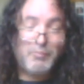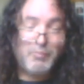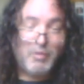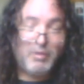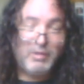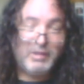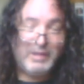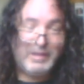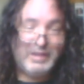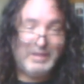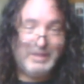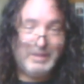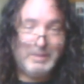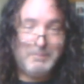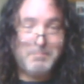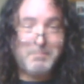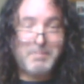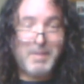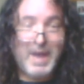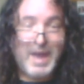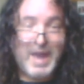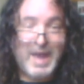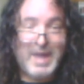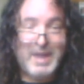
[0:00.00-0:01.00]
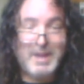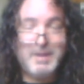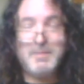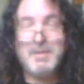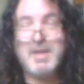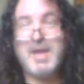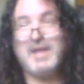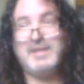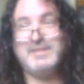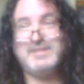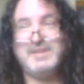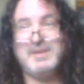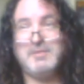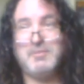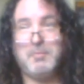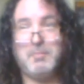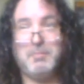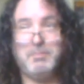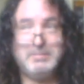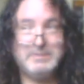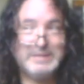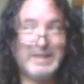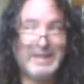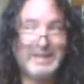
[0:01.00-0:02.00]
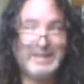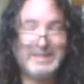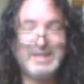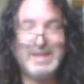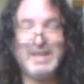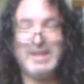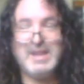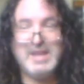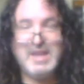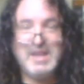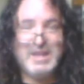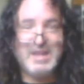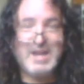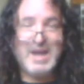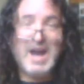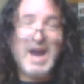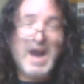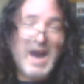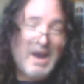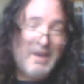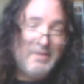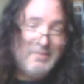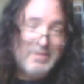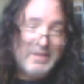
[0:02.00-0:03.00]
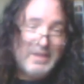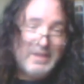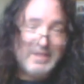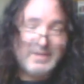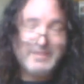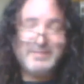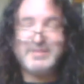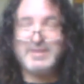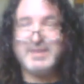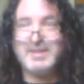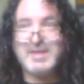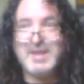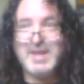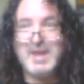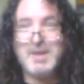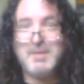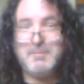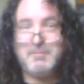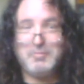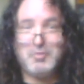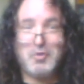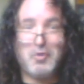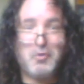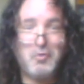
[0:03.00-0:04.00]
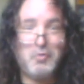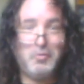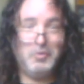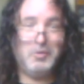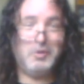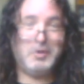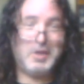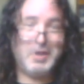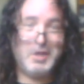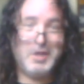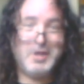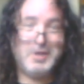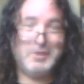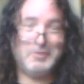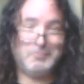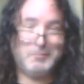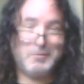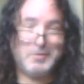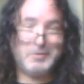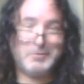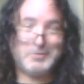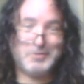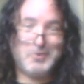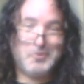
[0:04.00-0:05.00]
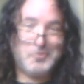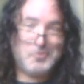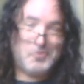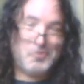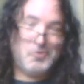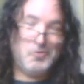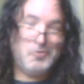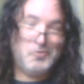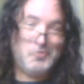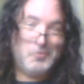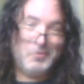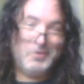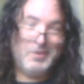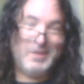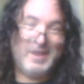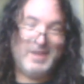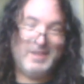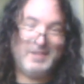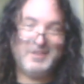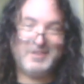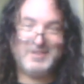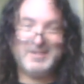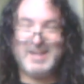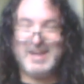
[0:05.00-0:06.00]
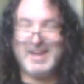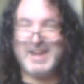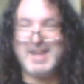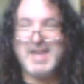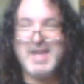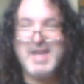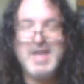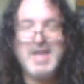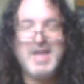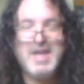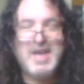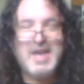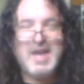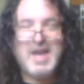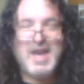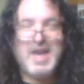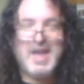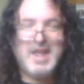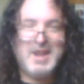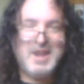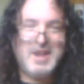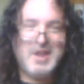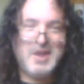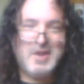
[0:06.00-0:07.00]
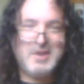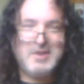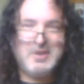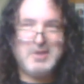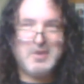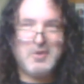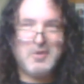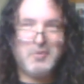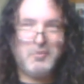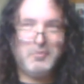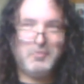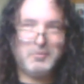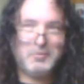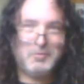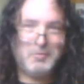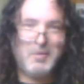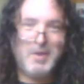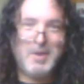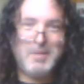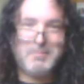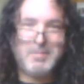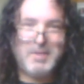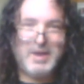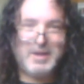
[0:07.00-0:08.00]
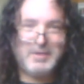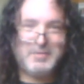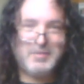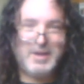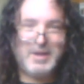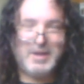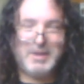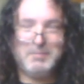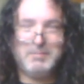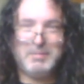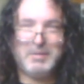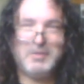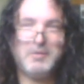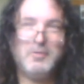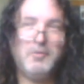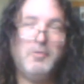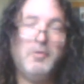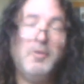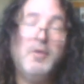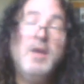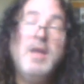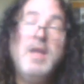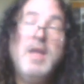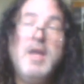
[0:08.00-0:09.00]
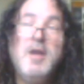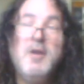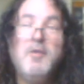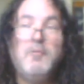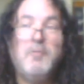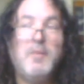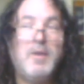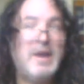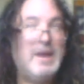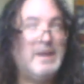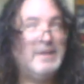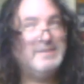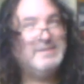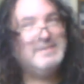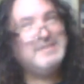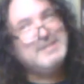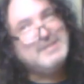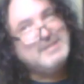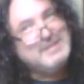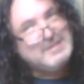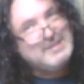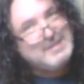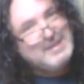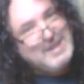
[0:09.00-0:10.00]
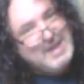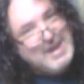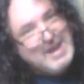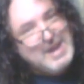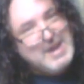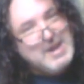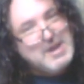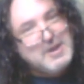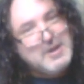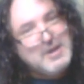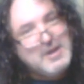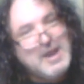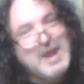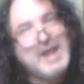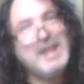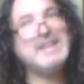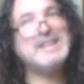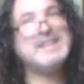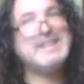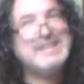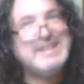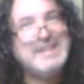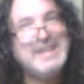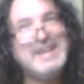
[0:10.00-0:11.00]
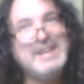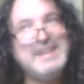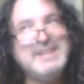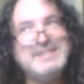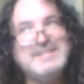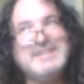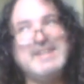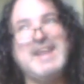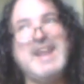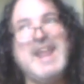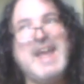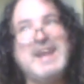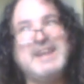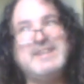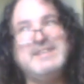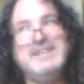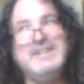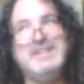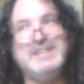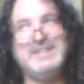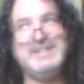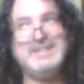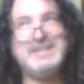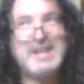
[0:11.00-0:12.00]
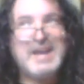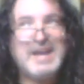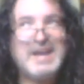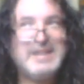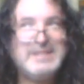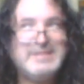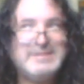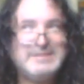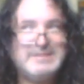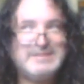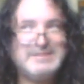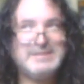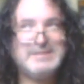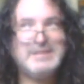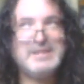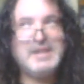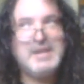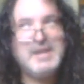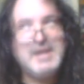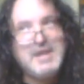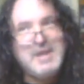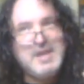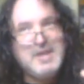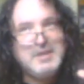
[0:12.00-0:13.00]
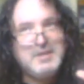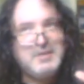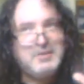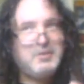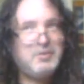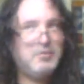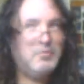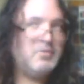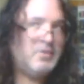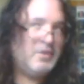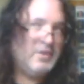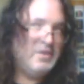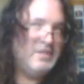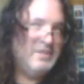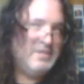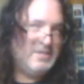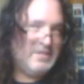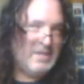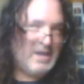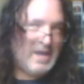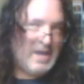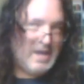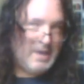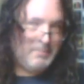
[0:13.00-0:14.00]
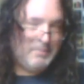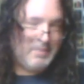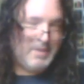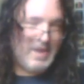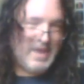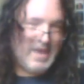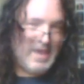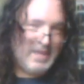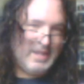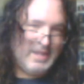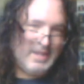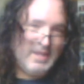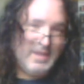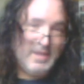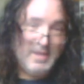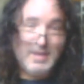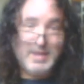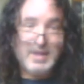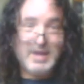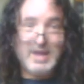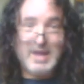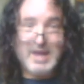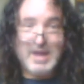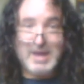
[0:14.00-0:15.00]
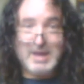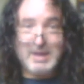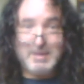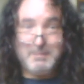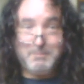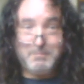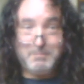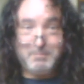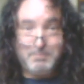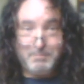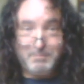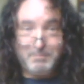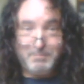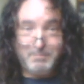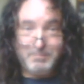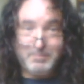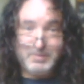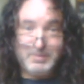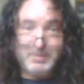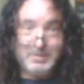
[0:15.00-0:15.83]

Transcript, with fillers: eye-rollingly bad as they were blatant and obvious attempts. Oh, look at us, we're so cool, and they look like and your old grandpa trying to be cool. Whereas here, at least, it actually does do a good job at, uh,